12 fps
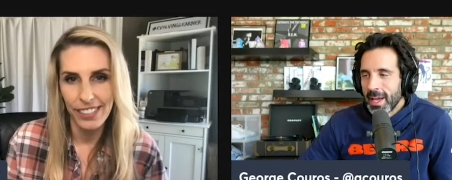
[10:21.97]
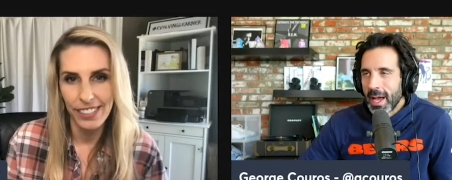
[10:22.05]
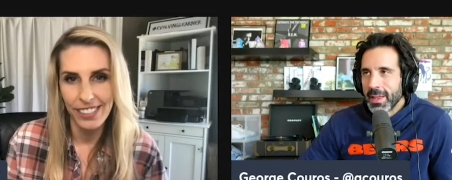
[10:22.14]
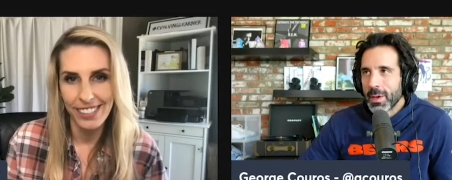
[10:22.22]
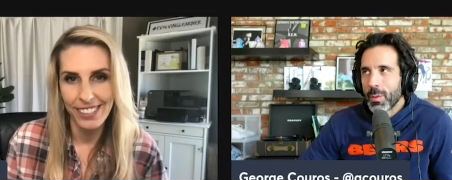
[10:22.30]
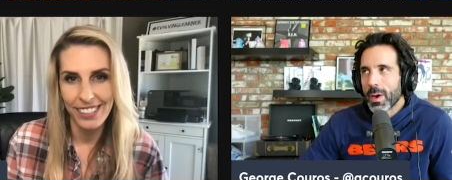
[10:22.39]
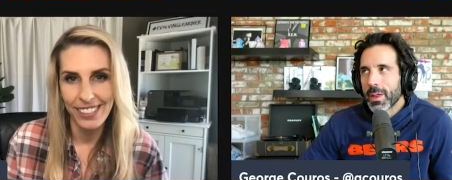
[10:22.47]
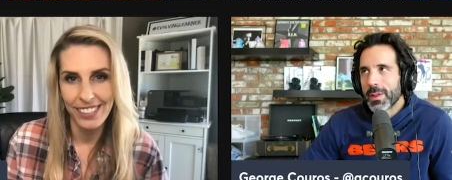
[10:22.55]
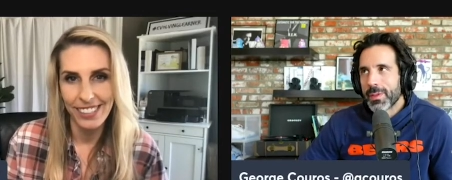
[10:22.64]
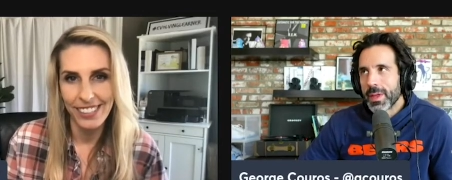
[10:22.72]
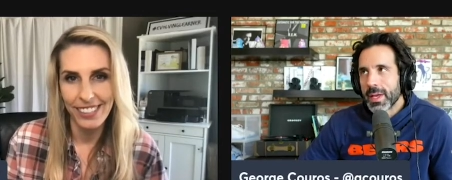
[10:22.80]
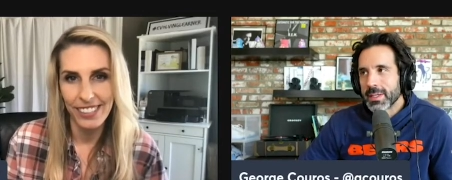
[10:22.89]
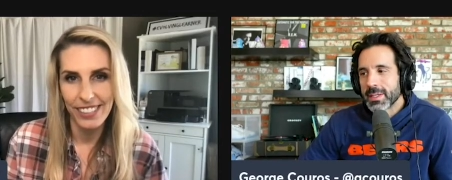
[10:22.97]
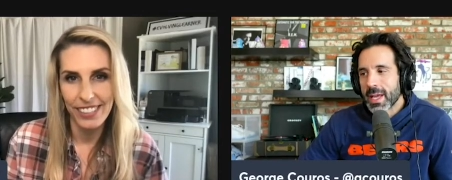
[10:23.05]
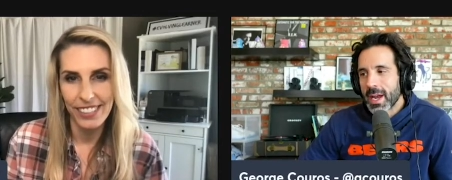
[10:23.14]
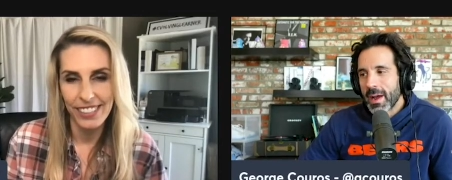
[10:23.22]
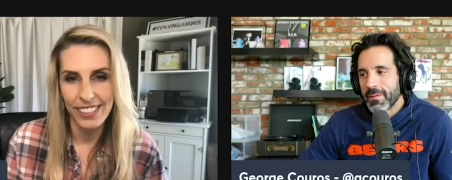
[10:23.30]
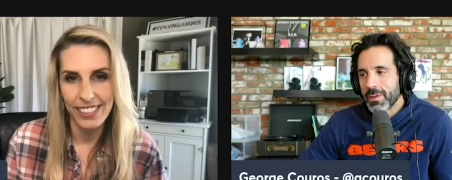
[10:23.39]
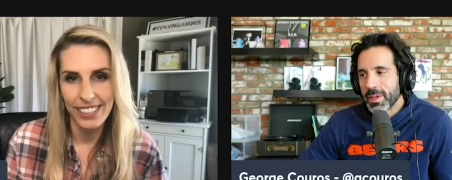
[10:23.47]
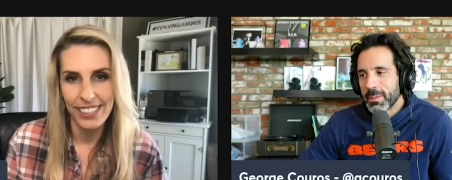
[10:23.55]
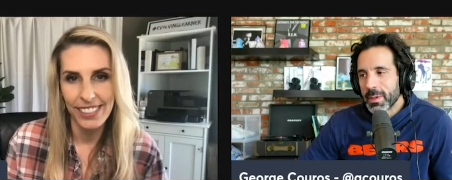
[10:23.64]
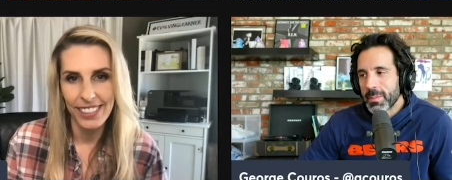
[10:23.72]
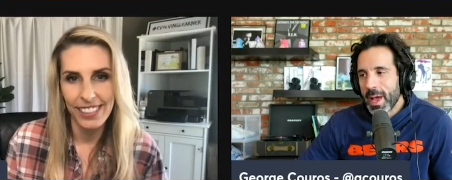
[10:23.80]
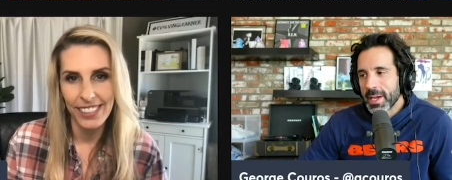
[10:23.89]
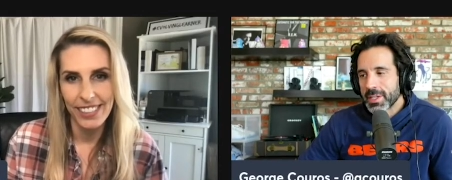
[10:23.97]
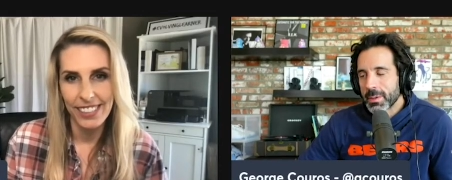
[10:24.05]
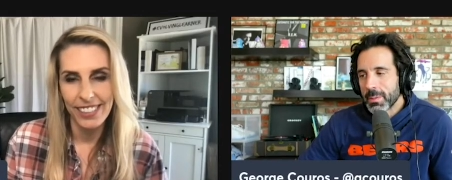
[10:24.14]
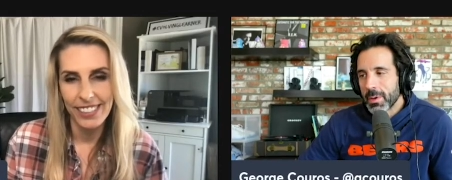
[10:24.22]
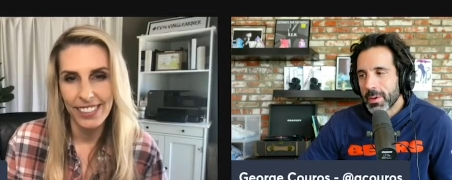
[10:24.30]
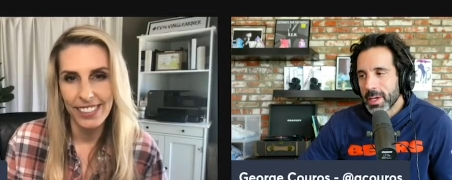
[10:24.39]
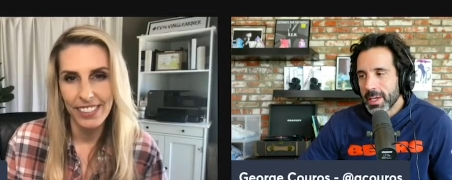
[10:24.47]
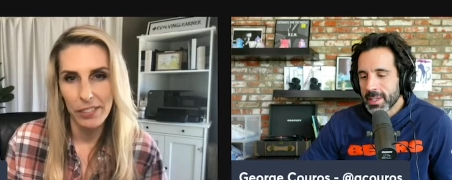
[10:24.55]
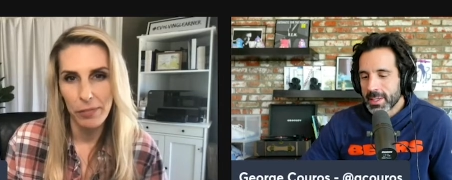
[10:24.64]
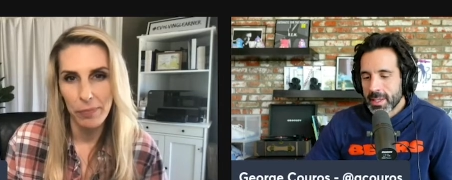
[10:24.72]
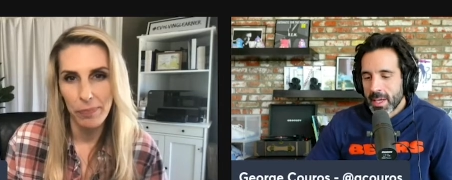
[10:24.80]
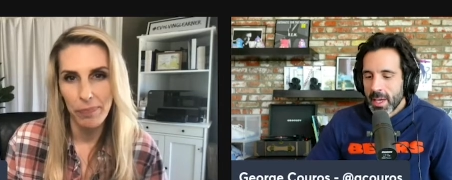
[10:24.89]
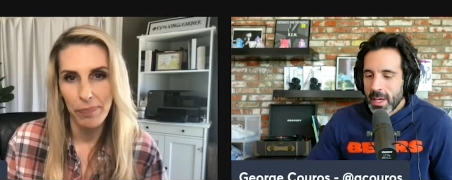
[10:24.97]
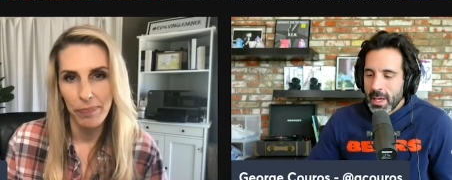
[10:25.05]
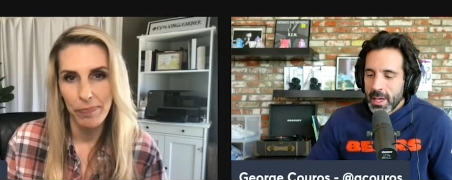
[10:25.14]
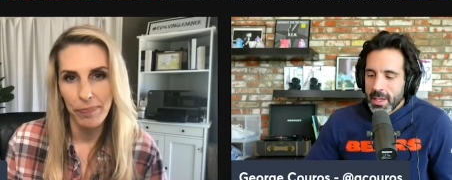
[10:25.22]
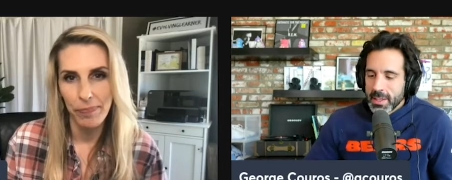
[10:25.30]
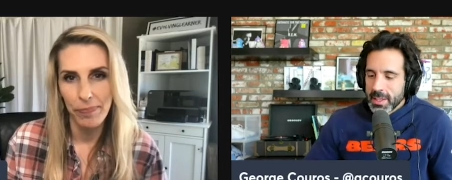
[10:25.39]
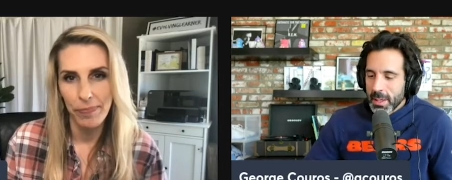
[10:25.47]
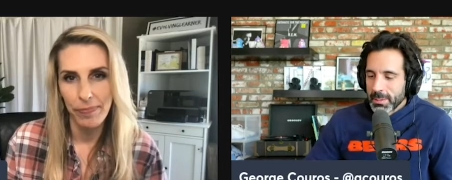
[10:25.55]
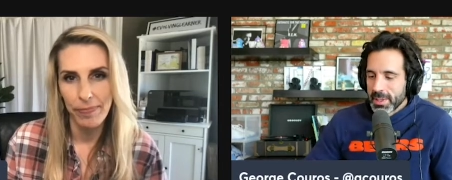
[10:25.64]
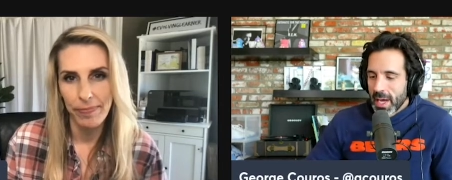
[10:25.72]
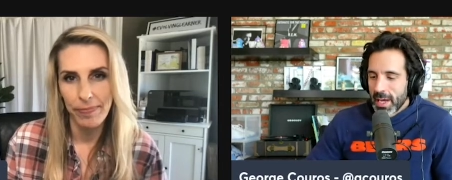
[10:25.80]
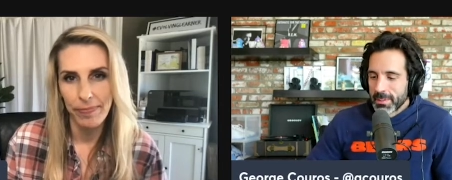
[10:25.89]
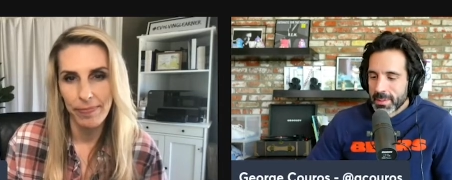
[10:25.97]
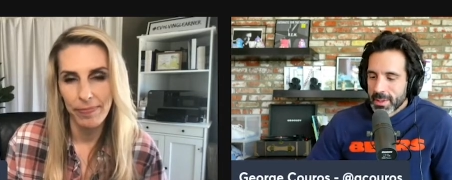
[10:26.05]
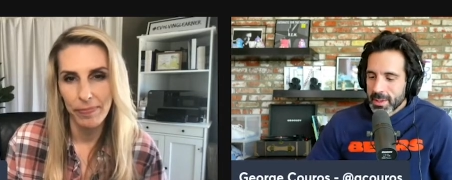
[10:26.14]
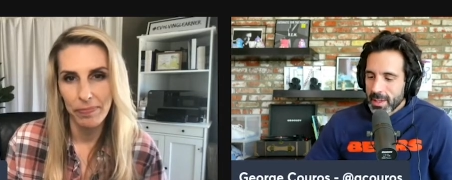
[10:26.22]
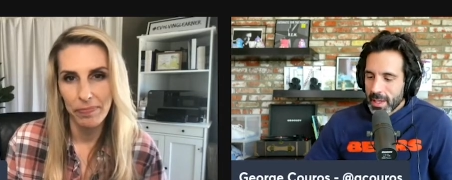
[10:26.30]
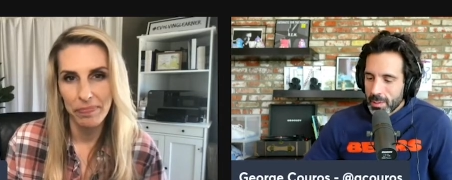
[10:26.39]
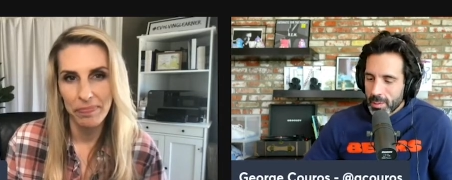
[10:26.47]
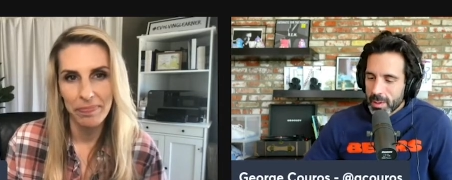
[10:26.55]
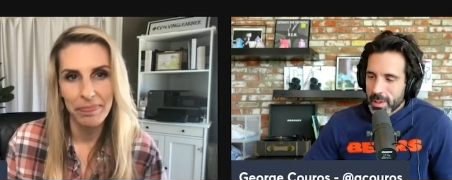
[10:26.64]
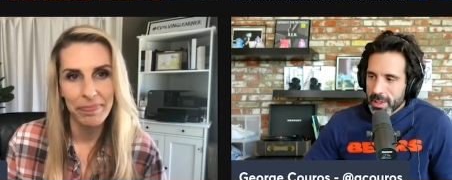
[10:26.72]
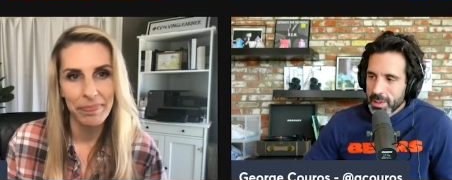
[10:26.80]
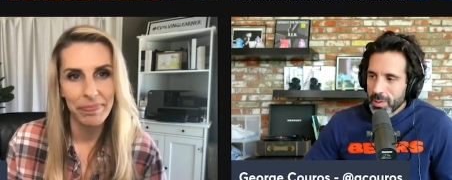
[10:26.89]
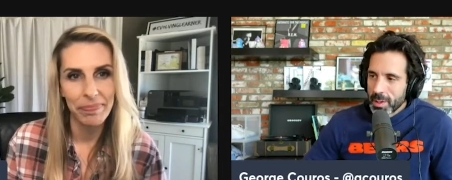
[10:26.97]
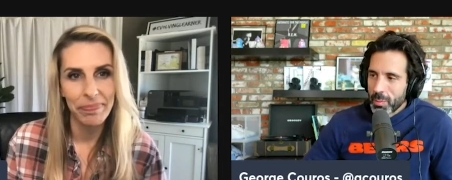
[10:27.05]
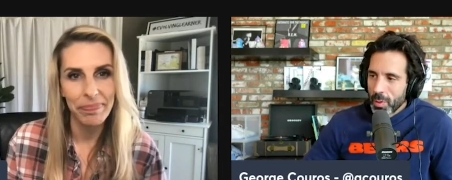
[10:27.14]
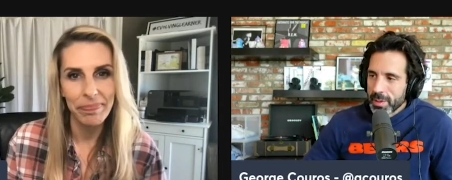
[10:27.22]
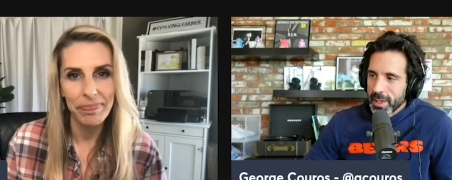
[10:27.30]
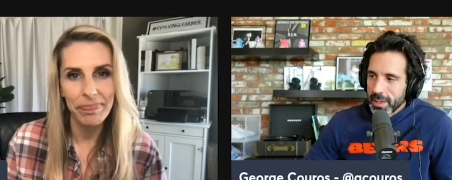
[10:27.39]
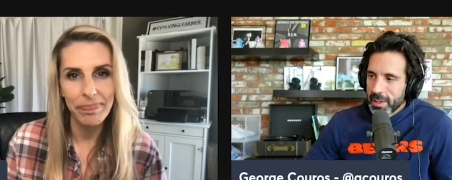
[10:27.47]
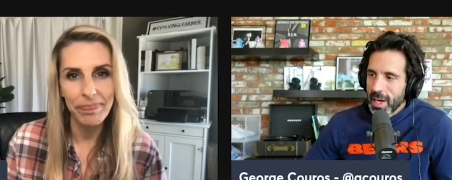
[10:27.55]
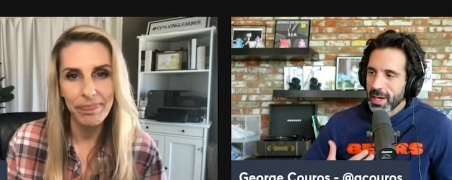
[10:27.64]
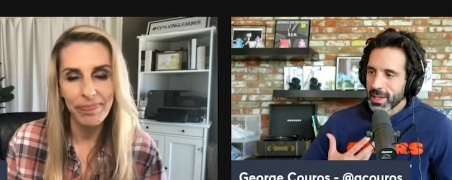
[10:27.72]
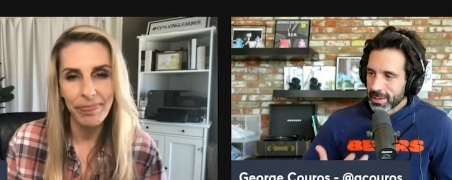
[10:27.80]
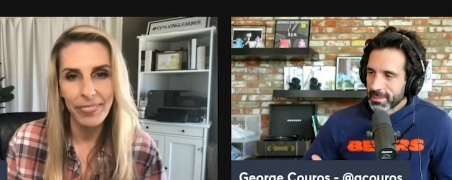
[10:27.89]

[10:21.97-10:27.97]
Speaker 1: I think one of the things that I've really been passionate about is sometimes like we're. It's really important that you kind of,